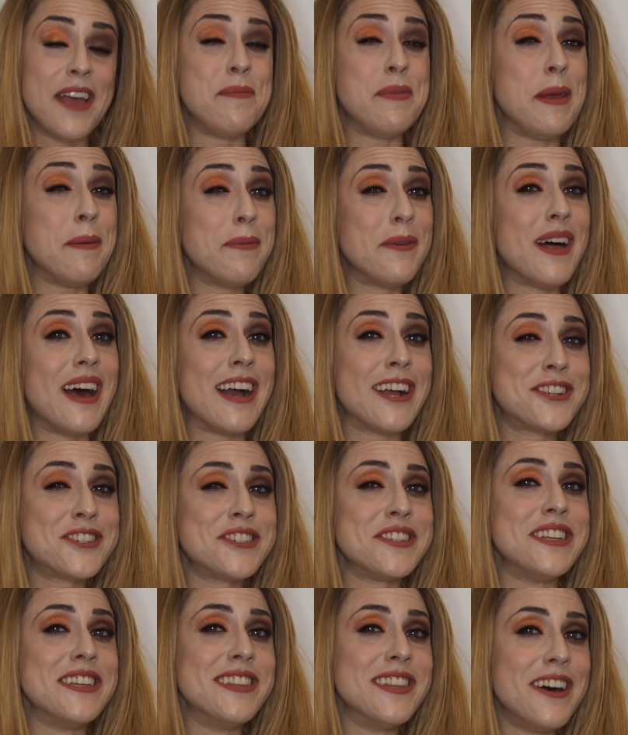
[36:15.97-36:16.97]
People
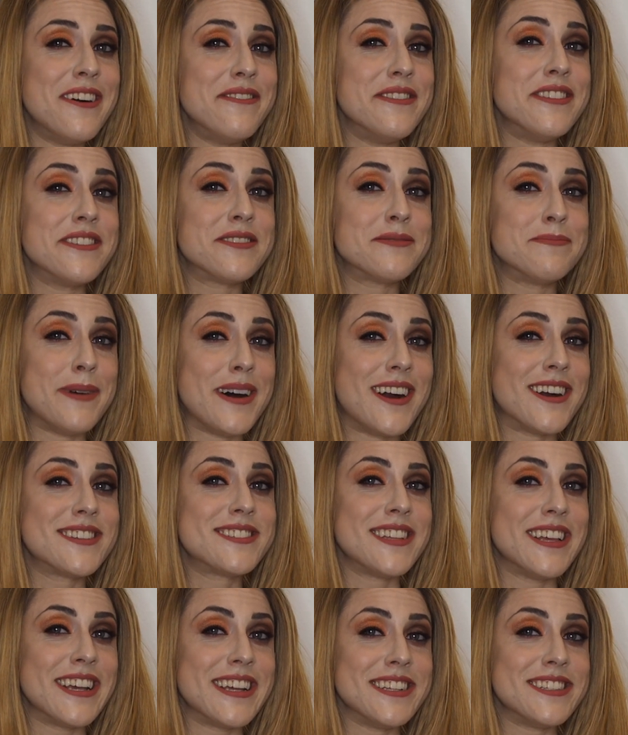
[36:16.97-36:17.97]
actually love this
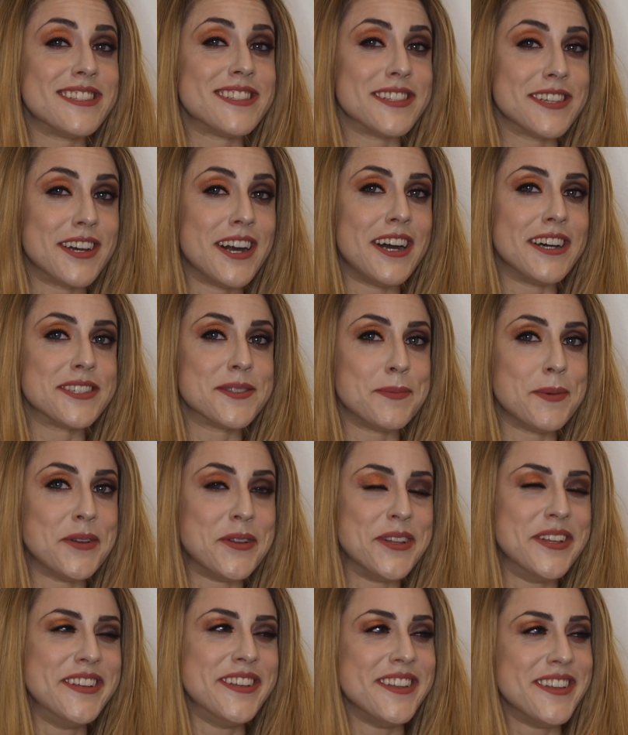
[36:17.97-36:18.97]
box like it's the
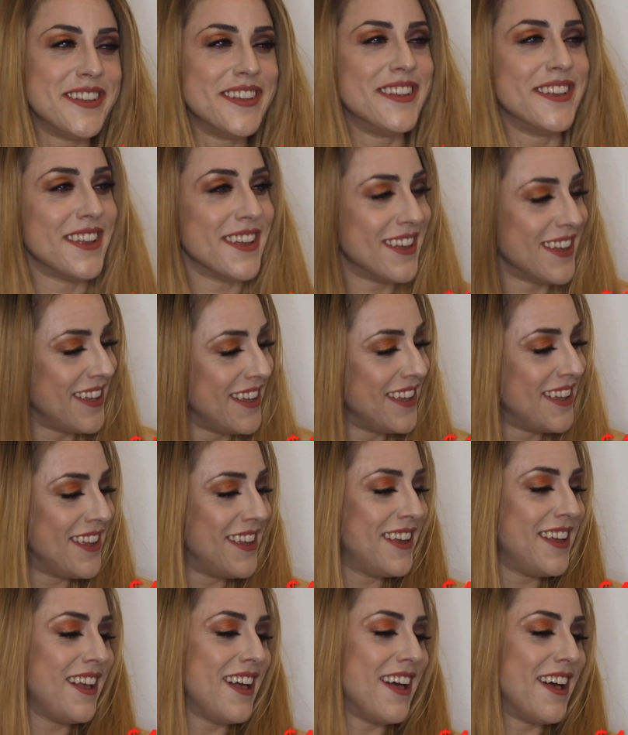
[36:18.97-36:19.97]
gospel.
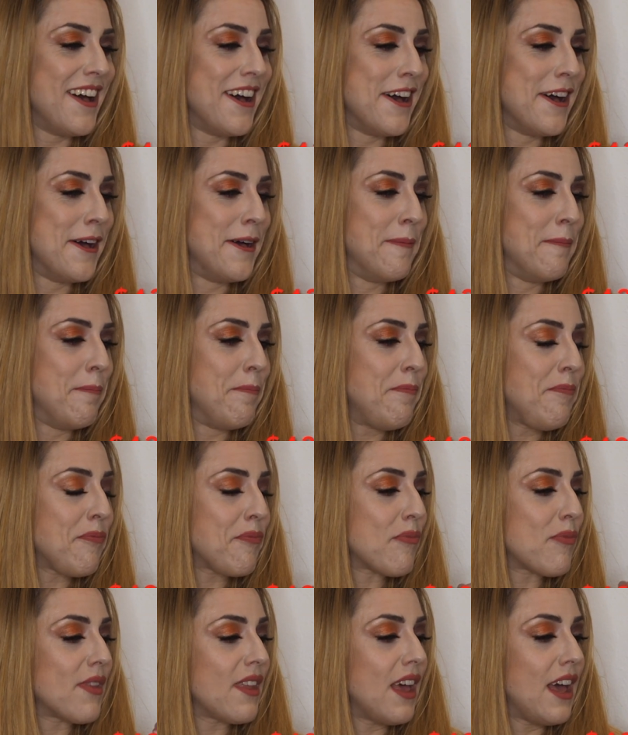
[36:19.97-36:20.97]

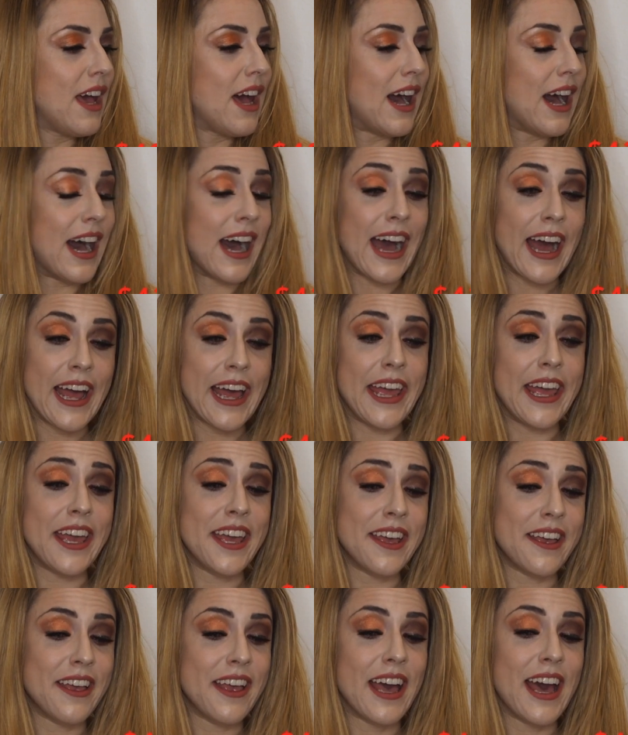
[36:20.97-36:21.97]

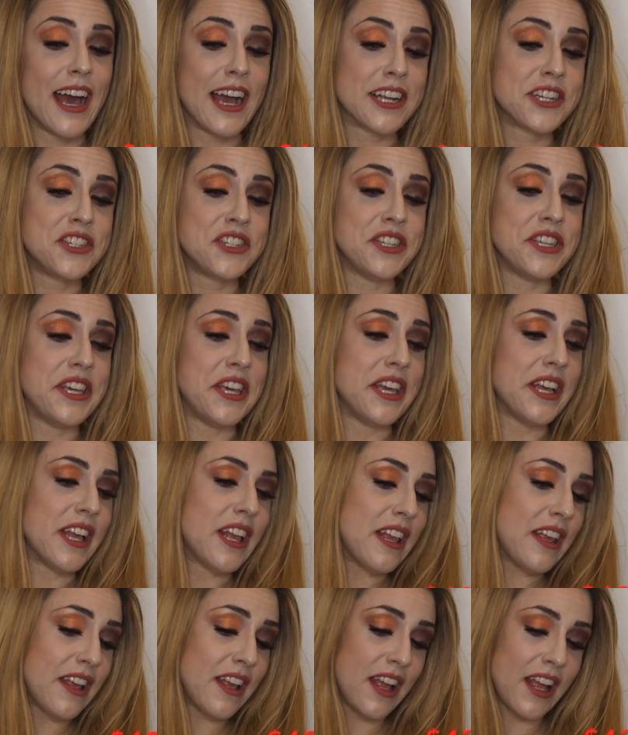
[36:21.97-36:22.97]
I actually
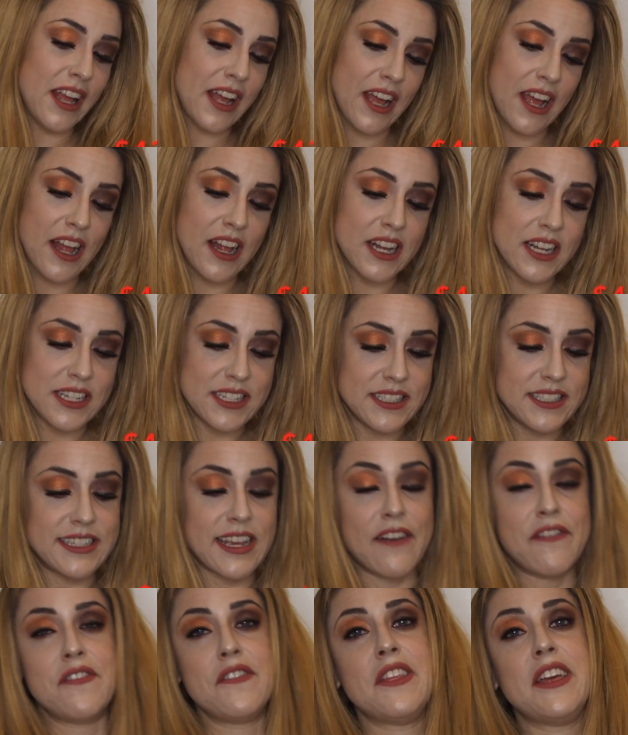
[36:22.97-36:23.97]

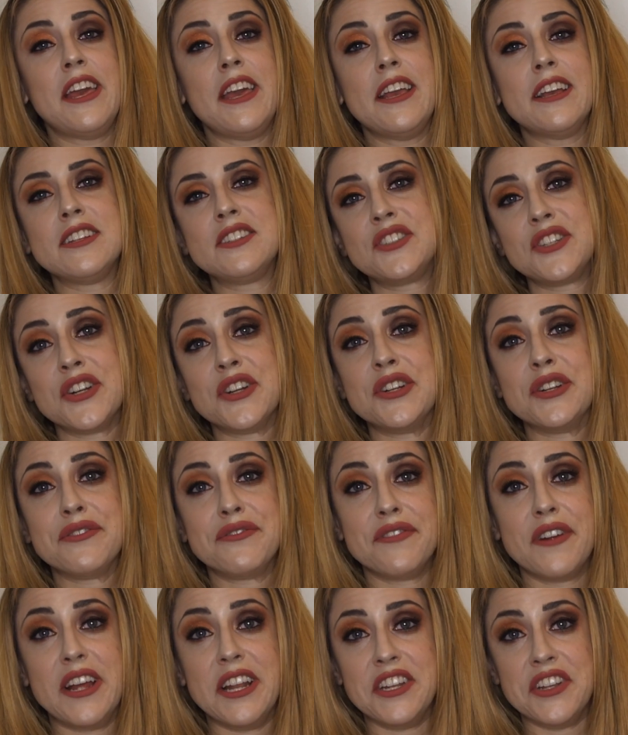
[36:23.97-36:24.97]
definitely turned a
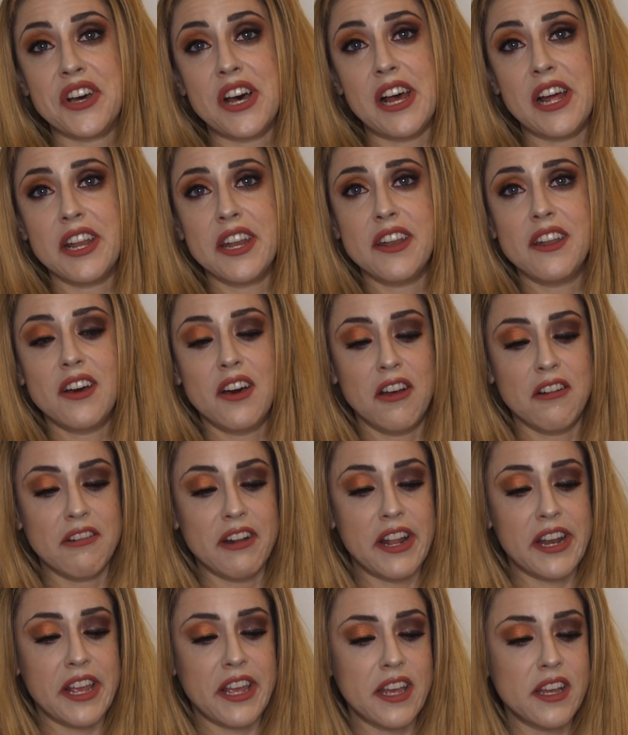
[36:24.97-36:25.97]
friend on
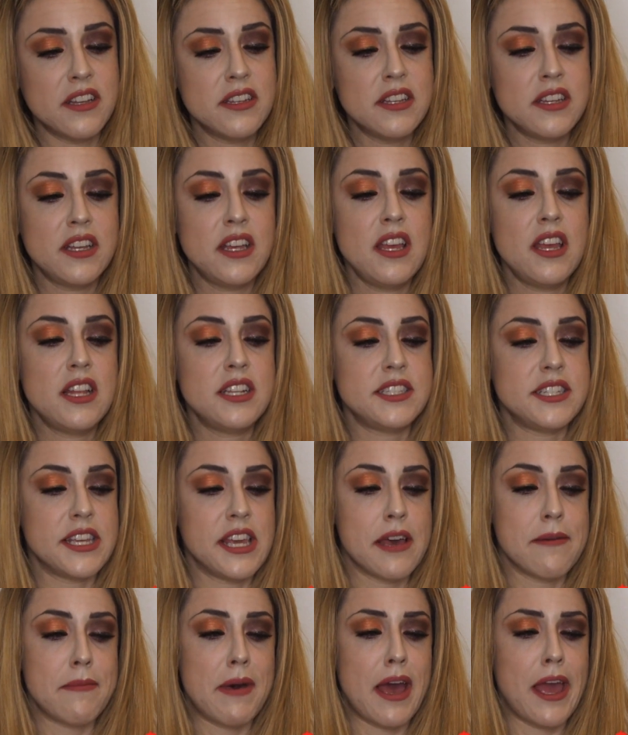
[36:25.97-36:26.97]
already to
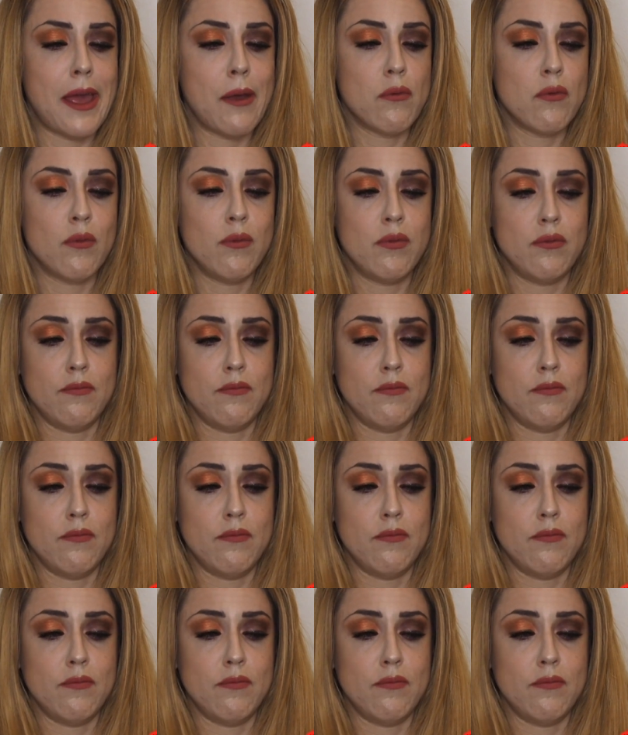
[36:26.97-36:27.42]
get my